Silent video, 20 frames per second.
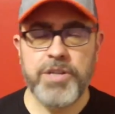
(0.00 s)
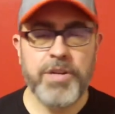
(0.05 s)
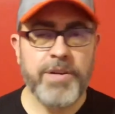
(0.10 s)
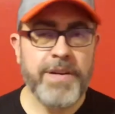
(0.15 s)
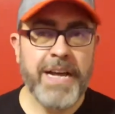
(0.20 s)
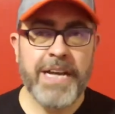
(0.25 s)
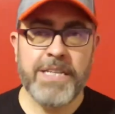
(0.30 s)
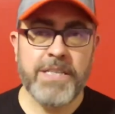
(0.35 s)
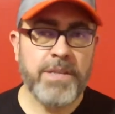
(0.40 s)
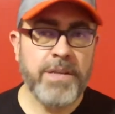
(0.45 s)
You're
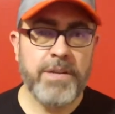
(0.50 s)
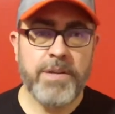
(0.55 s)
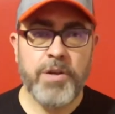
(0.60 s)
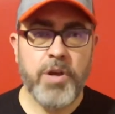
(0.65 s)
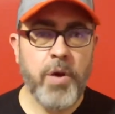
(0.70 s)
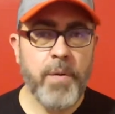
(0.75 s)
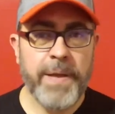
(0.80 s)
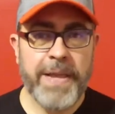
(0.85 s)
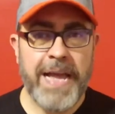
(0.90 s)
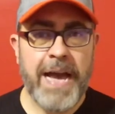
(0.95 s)
not
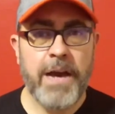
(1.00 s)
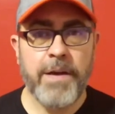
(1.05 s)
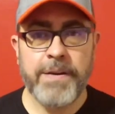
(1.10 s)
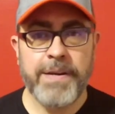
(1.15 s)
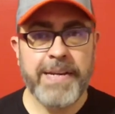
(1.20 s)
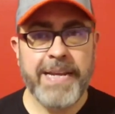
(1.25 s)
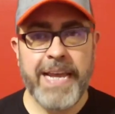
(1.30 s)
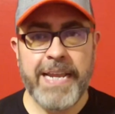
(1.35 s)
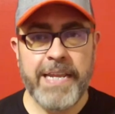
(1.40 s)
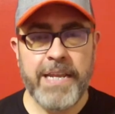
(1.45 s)
going out
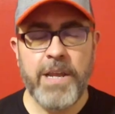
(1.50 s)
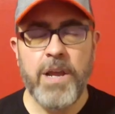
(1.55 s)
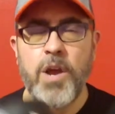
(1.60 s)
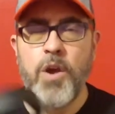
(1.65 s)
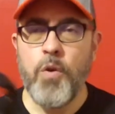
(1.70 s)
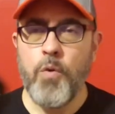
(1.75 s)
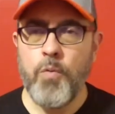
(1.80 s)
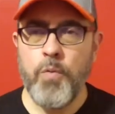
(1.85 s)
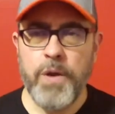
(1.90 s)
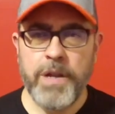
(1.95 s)
and getting
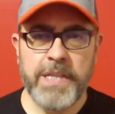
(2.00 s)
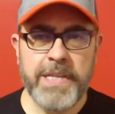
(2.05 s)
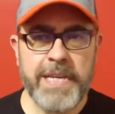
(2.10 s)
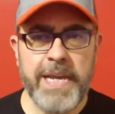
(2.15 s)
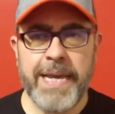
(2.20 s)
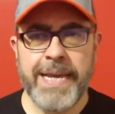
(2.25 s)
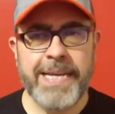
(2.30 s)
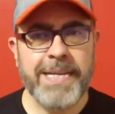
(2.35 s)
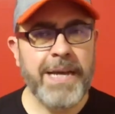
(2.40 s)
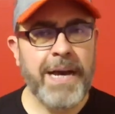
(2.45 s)

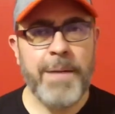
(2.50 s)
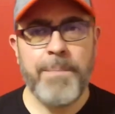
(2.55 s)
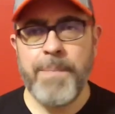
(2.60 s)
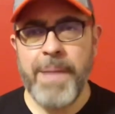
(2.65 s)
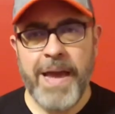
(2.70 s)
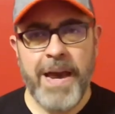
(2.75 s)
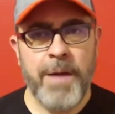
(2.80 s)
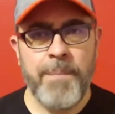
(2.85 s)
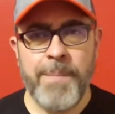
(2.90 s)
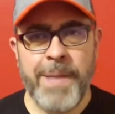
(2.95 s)
really
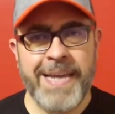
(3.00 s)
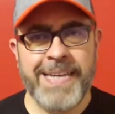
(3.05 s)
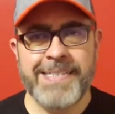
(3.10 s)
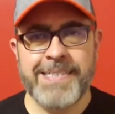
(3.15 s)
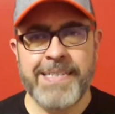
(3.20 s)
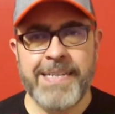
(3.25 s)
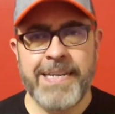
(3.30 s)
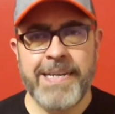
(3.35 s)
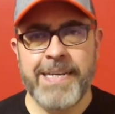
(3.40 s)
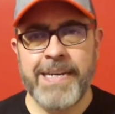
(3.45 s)

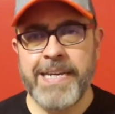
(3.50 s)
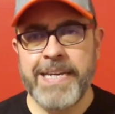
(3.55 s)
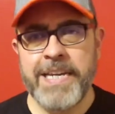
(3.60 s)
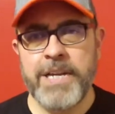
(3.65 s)
amazing